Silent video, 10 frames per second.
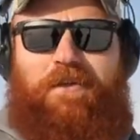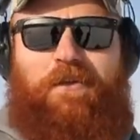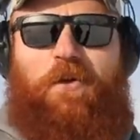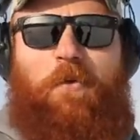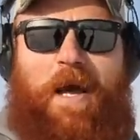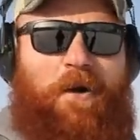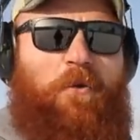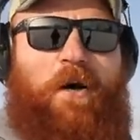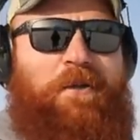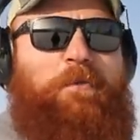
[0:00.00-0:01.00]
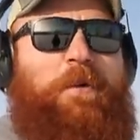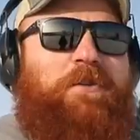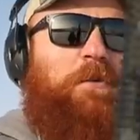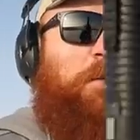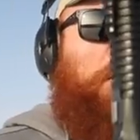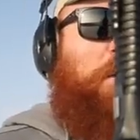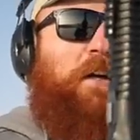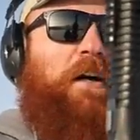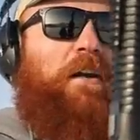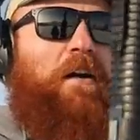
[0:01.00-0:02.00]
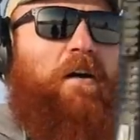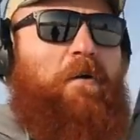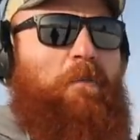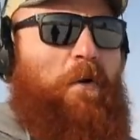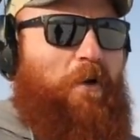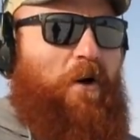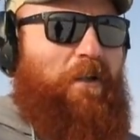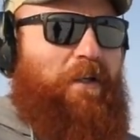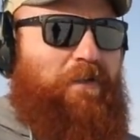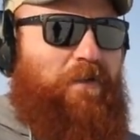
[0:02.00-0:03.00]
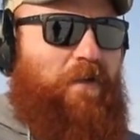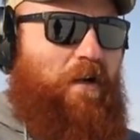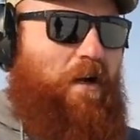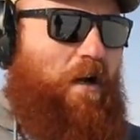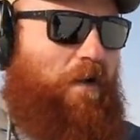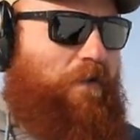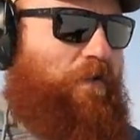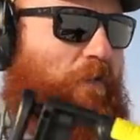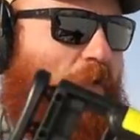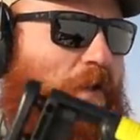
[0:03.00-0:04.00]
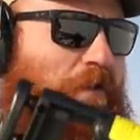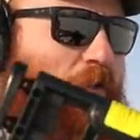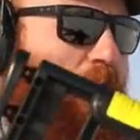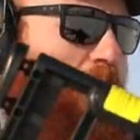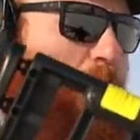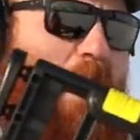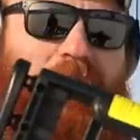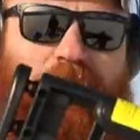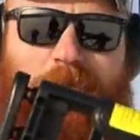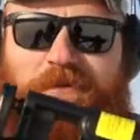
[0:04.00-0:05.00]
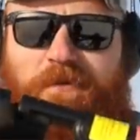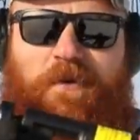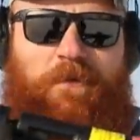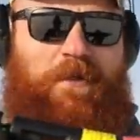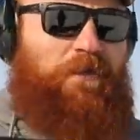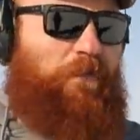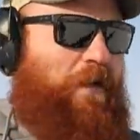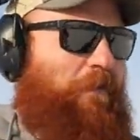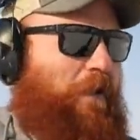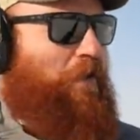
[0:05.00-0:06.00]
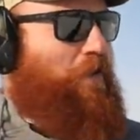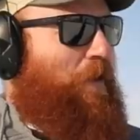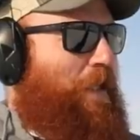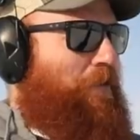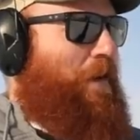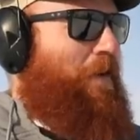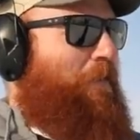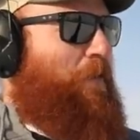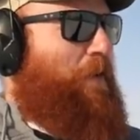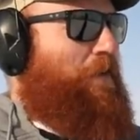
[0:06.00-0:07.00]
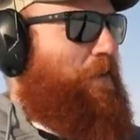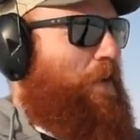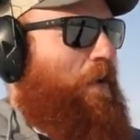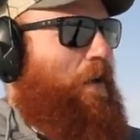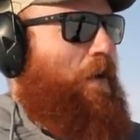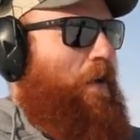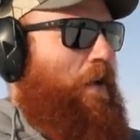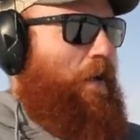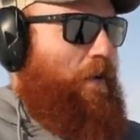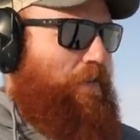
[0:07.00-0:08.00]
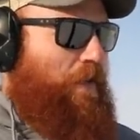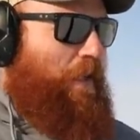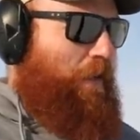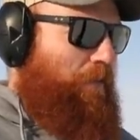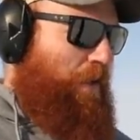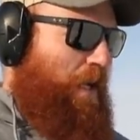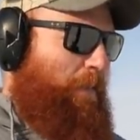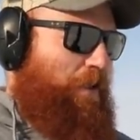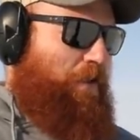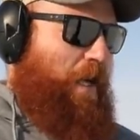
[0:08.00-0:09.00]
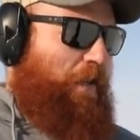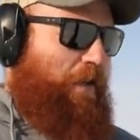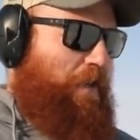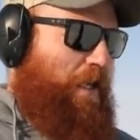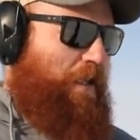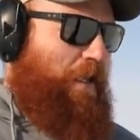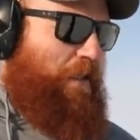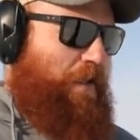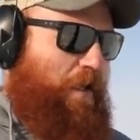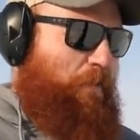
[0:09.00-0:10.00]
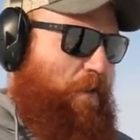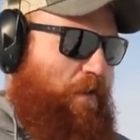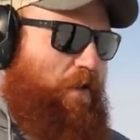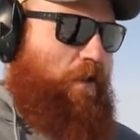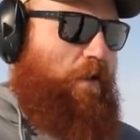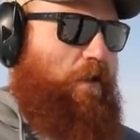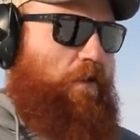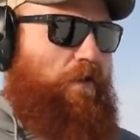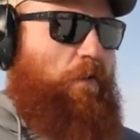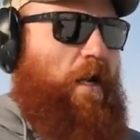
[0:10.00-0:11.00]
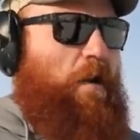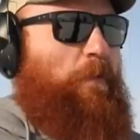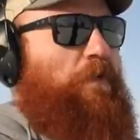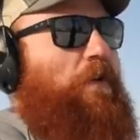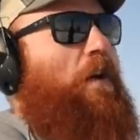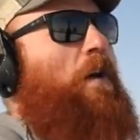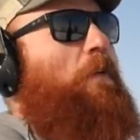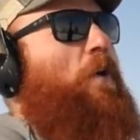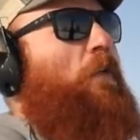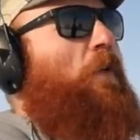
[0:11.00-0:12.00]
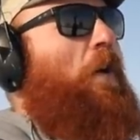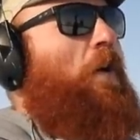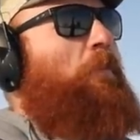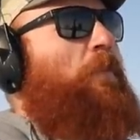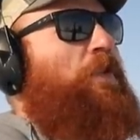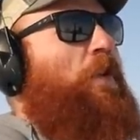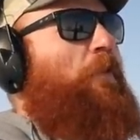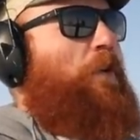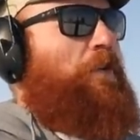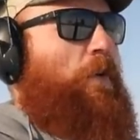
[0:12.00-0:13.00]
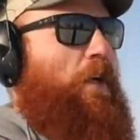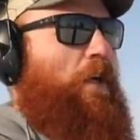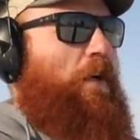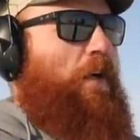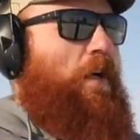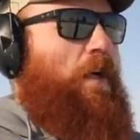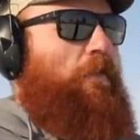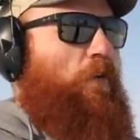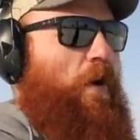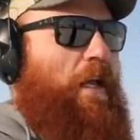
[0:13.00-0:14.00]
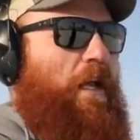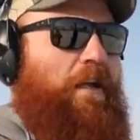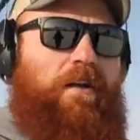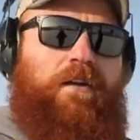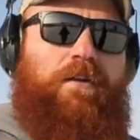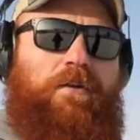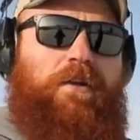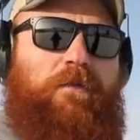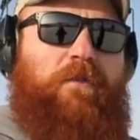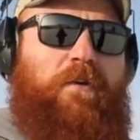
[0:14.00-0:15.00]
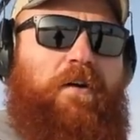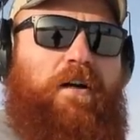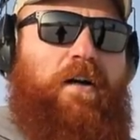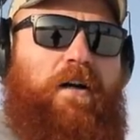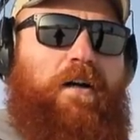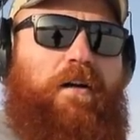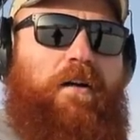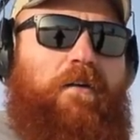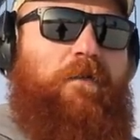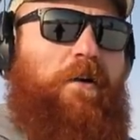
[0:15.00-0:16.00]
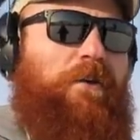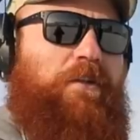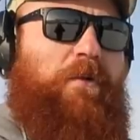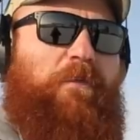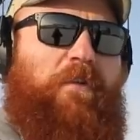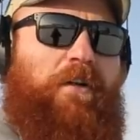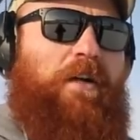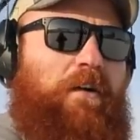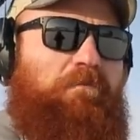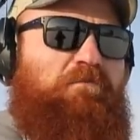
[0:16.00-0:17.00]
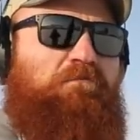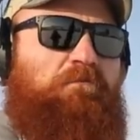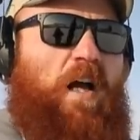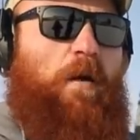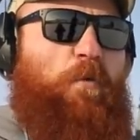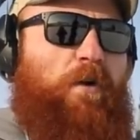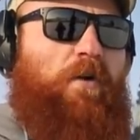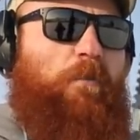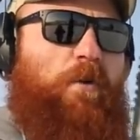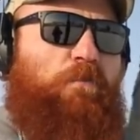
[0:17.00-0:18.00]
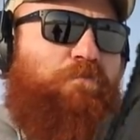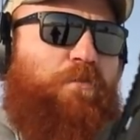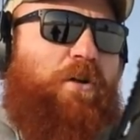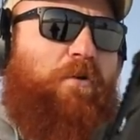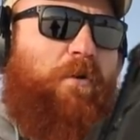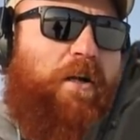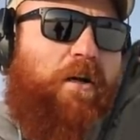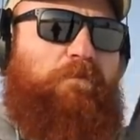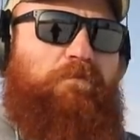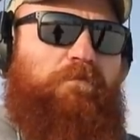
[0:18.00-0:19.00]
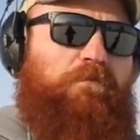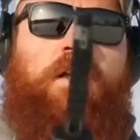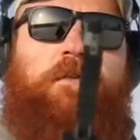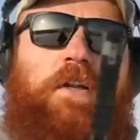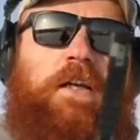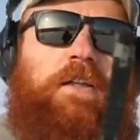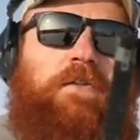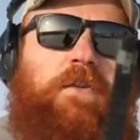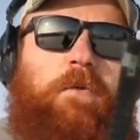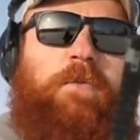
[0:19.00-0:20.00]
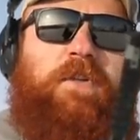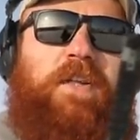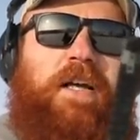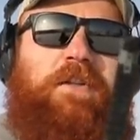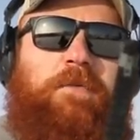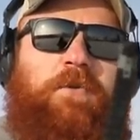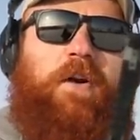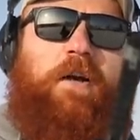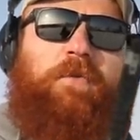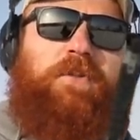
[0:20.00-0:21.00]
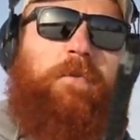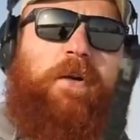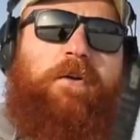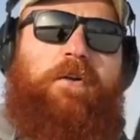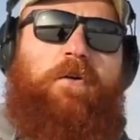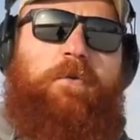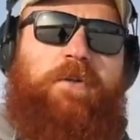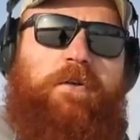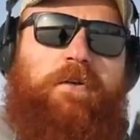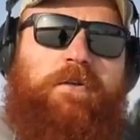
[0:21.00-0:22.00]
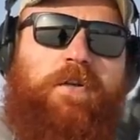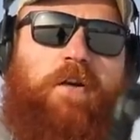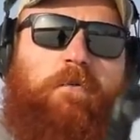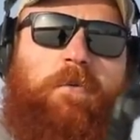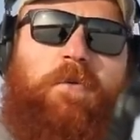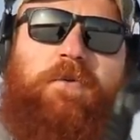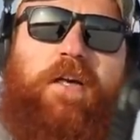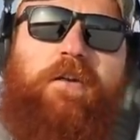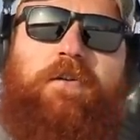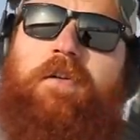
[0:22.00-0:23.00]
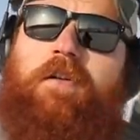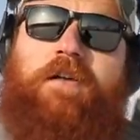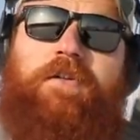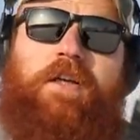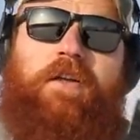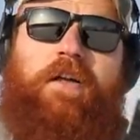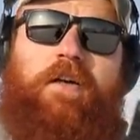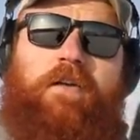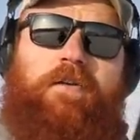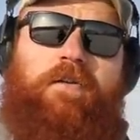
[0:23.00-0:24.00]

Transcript: No matter what, the suppressor's gonna be more than a gun. But regardless, so far it's a cool little package. I'm gonna have some fun with this. We're definitely gonna shoot a 1,000-round review of this and see how that goes. I'm gonna try it left-handed next time and see what happens. But overall, so far so good. If you're right-handed, you're looking for a fairly cheap, fun gun, Hi-Point carbine, pretty good way to go. If you like this video, please like and subscribe. Please help out your local homeless shelters, and remember to recycle. I'll check you later.